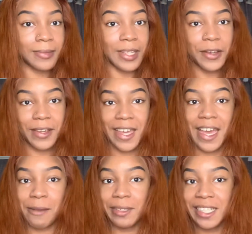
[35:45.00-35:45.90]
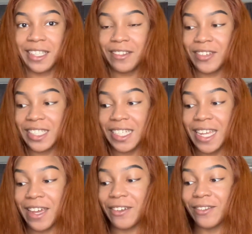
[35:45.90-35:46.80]
Okay, I'm seeing the vision
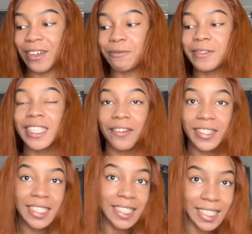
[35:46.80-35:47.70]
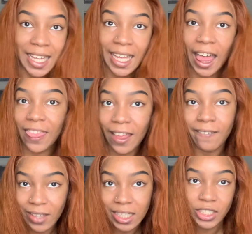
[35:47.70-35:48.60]
now. I'm definitely seeing the
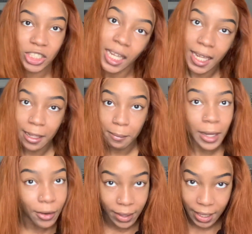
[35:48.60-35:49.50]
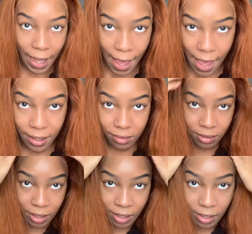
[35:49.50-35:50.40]
vision, period.
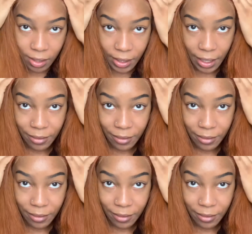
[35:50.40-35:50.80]
Okay.